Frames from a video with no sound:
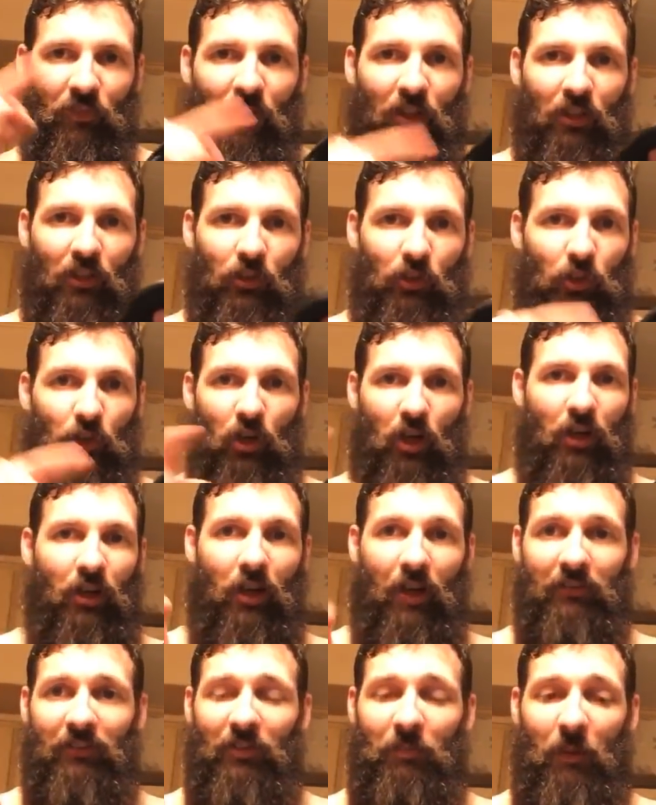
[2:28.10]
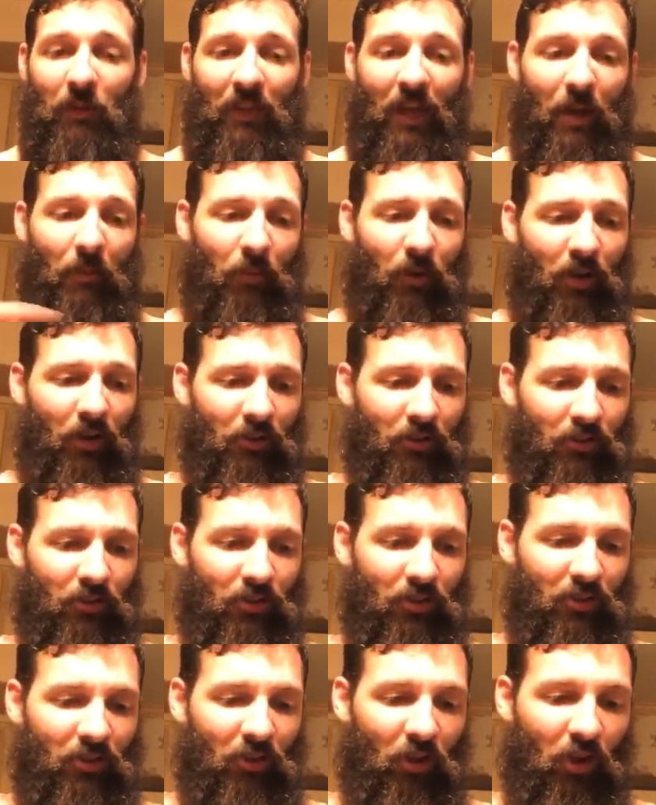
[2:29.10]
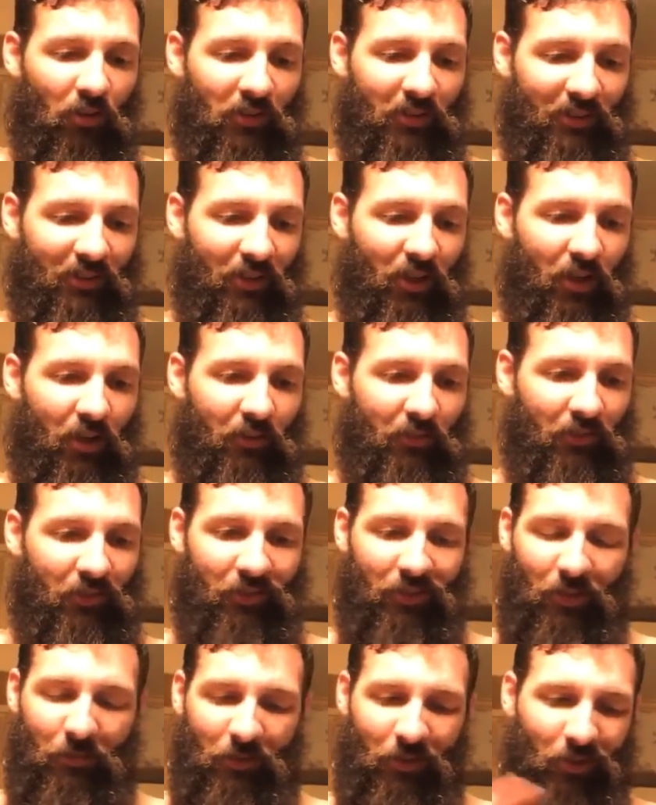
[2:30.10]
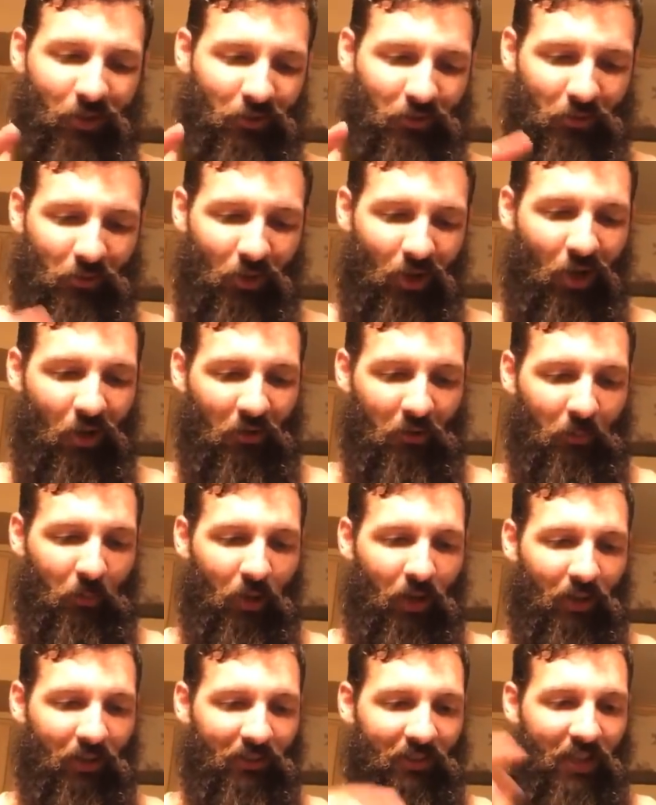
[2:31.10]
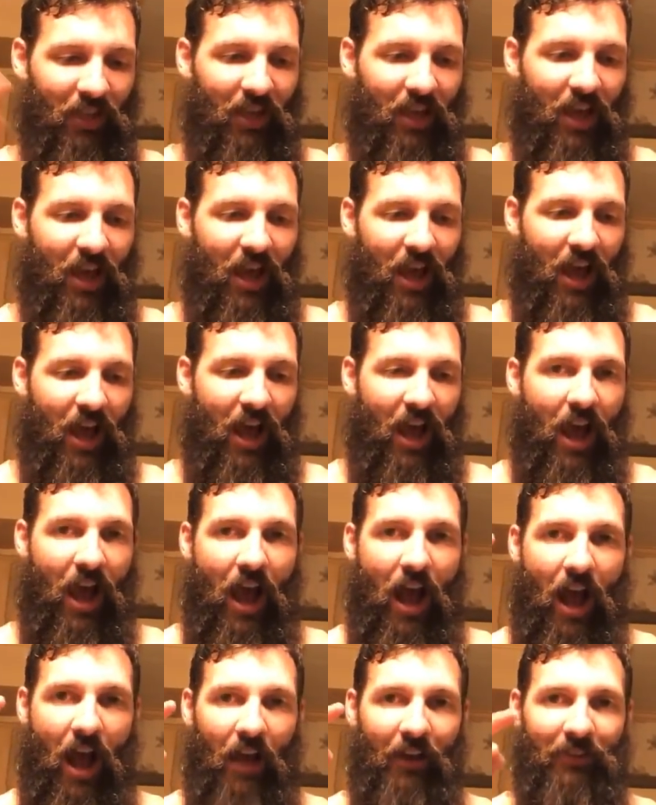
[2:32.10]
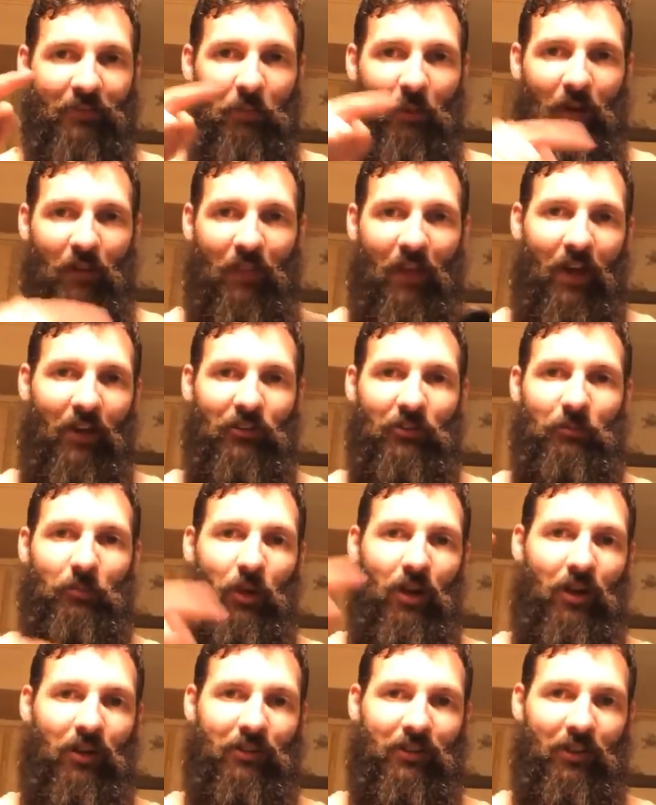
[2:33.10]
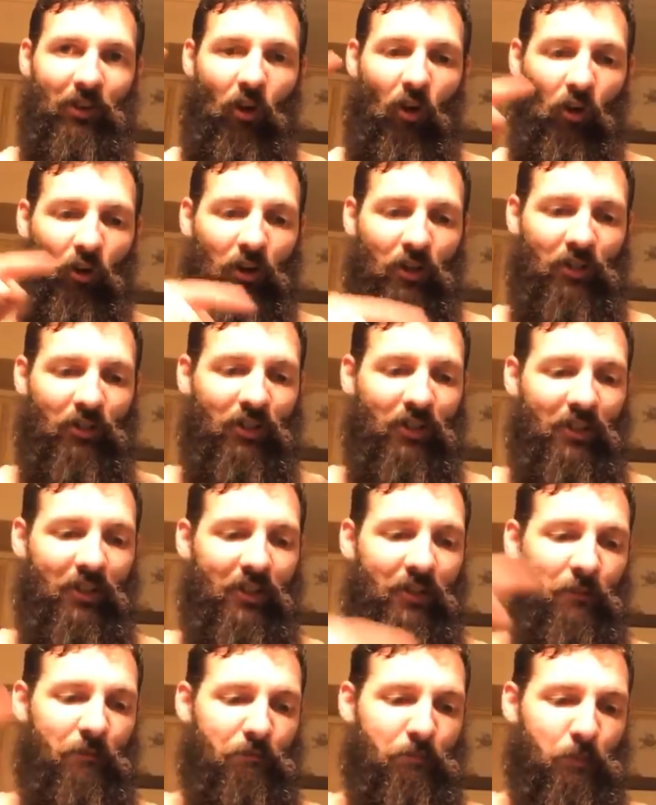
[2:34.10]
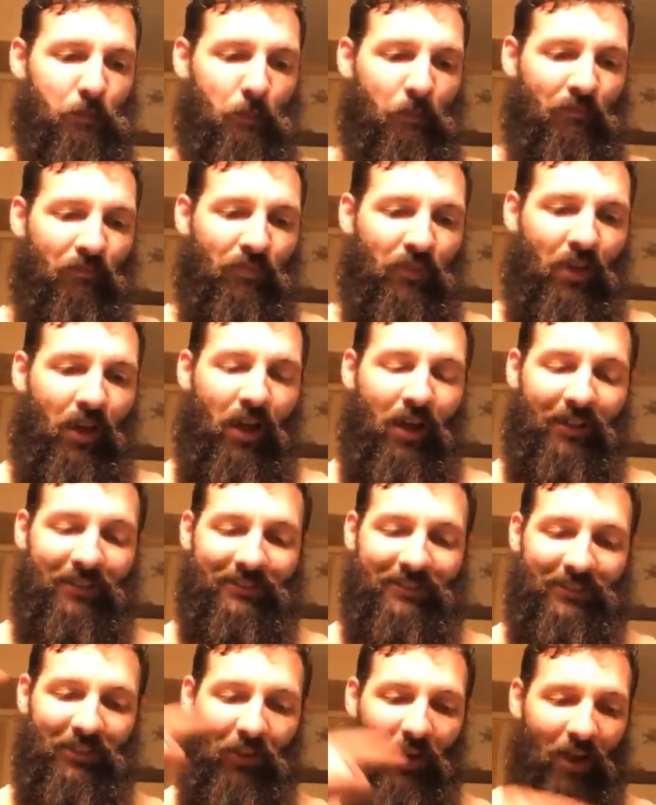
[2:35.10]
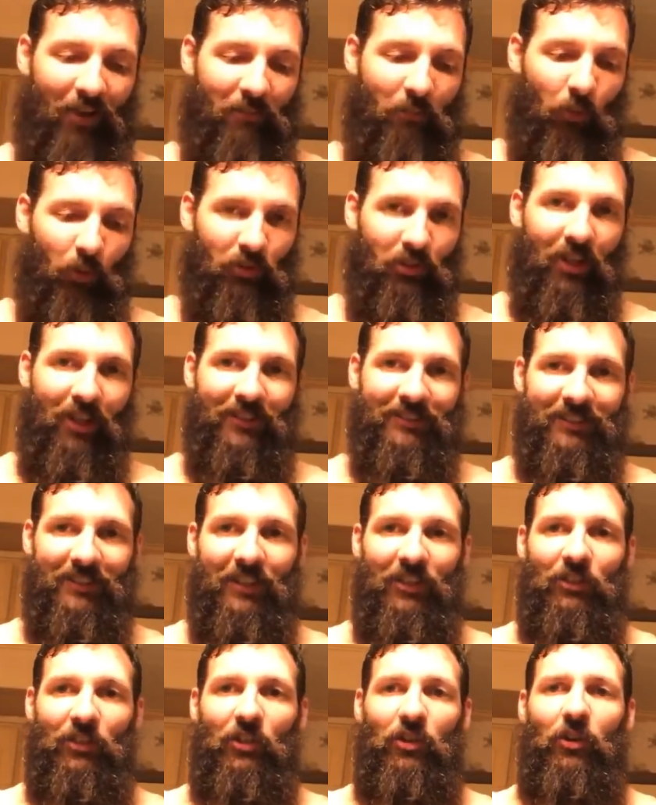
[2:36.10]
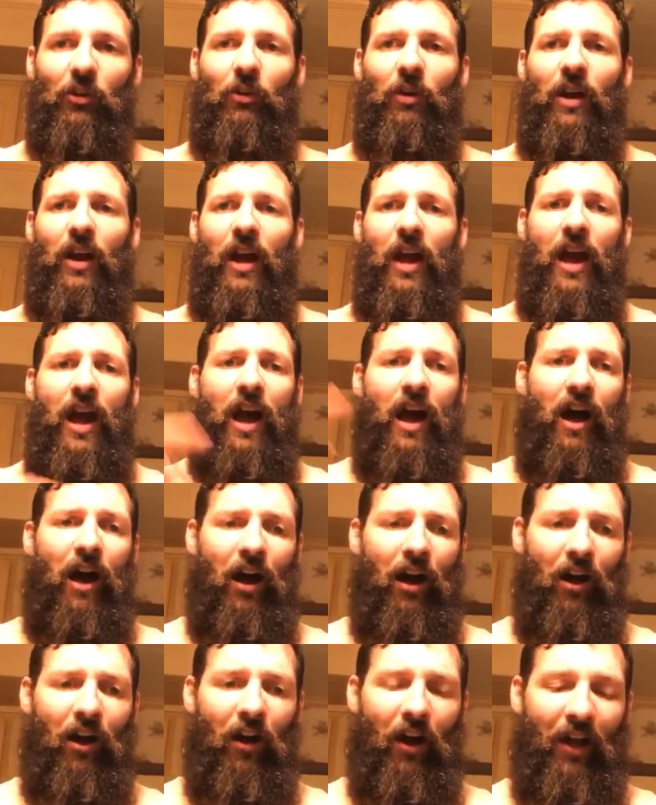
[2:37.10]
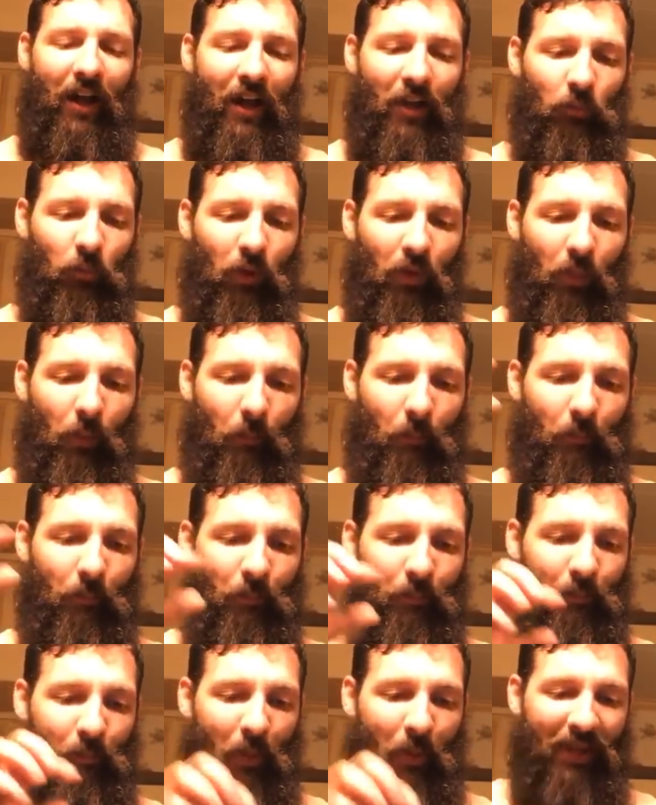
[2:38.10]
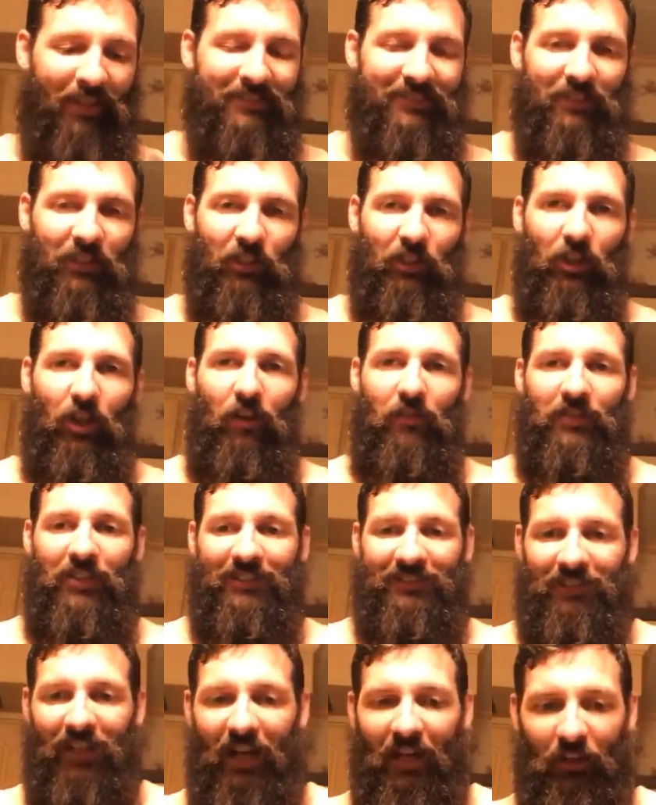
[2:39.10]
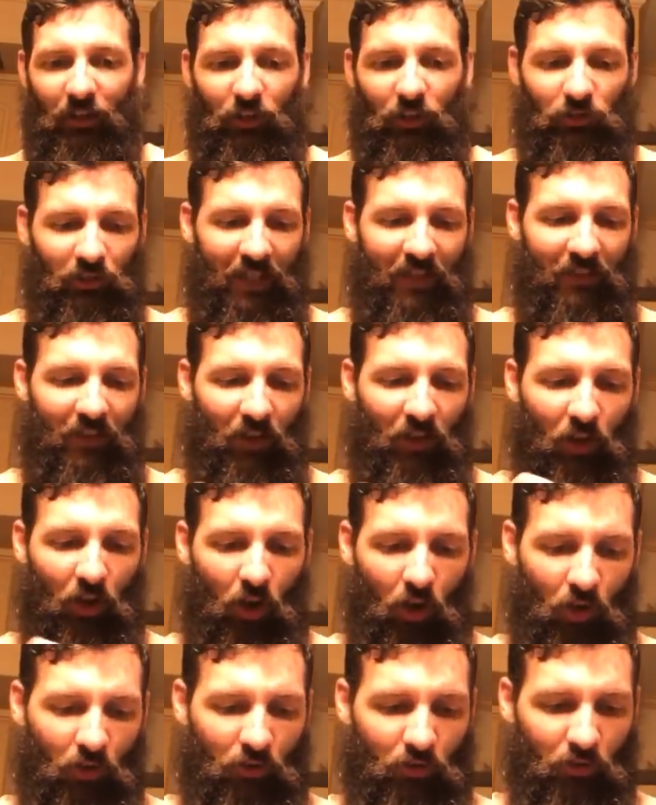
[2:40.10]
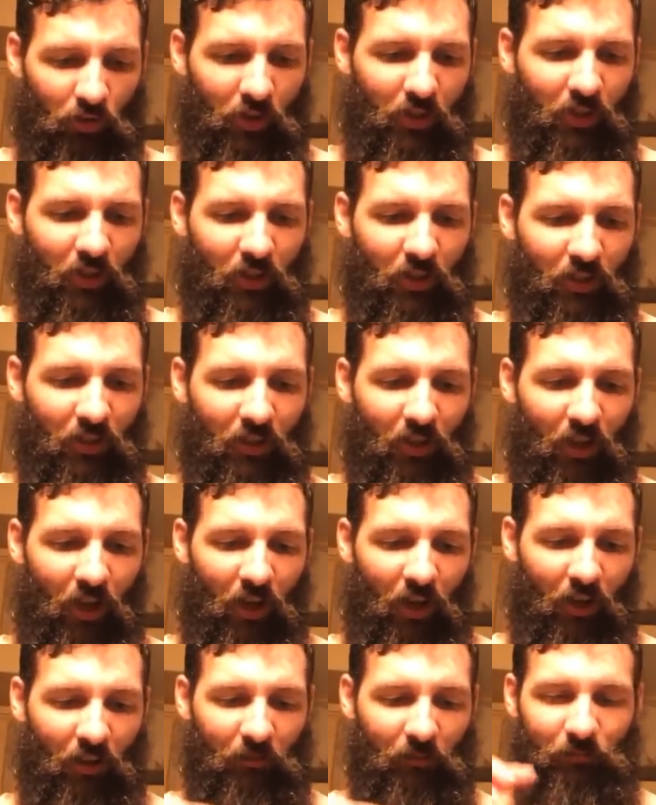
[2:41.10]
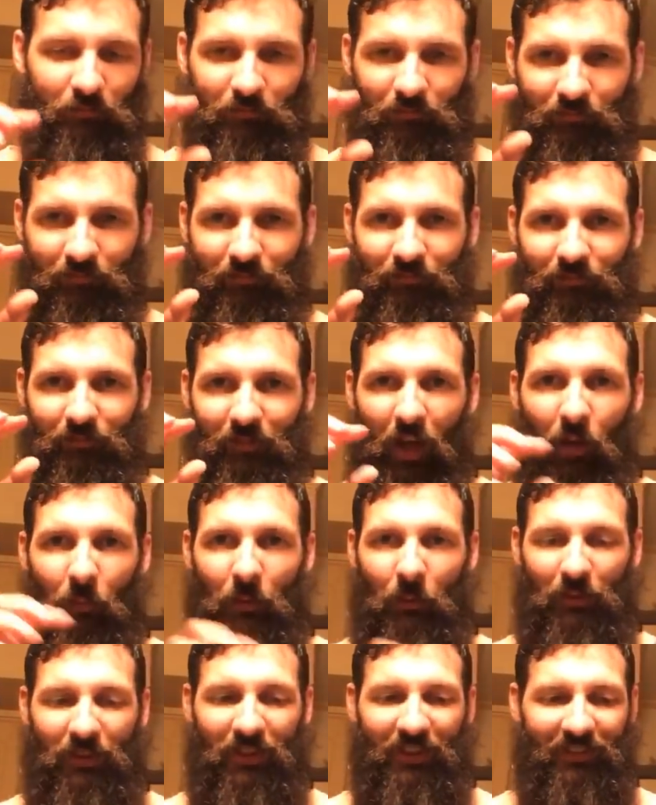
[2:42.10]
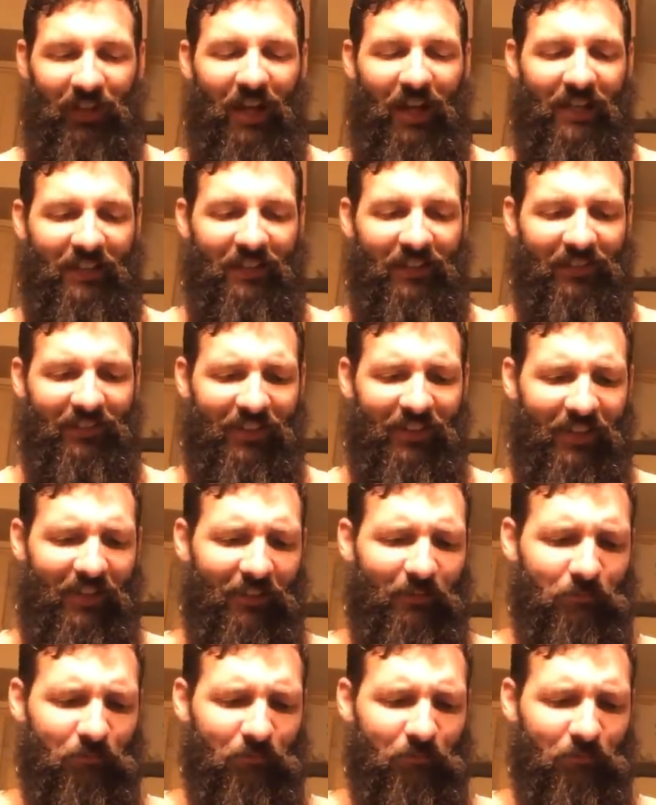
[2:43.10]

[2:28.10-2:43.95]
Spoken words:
you're not gonna have to spend that much on these gloves. It's gonna be closer to $100. I spent $1,000 in R&D. I still have more testing to do. I had one of the best glove designers in the country help me with designing this thing,